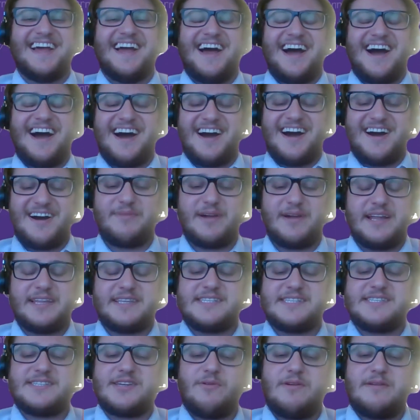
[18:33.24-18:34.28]
But
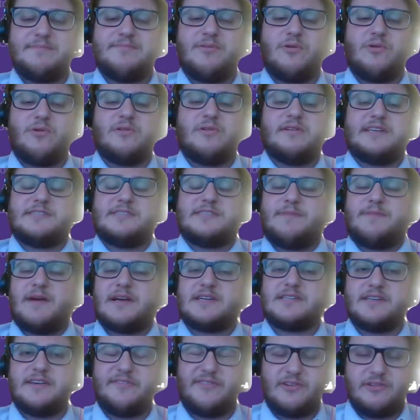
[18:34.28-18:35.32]
it's so important,
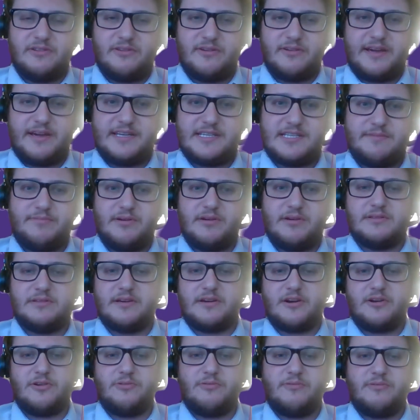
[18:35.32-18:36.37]
especially if you're looking to build
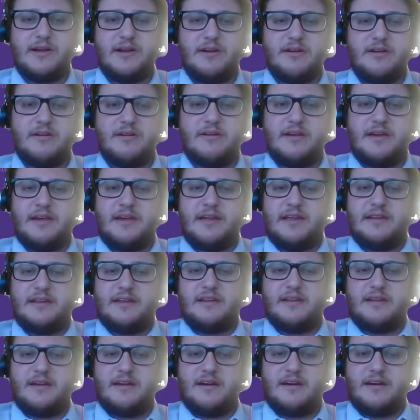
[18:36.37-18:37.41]
a career
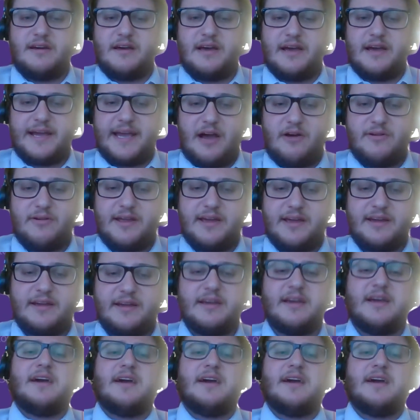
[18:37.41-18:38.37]
in accounting,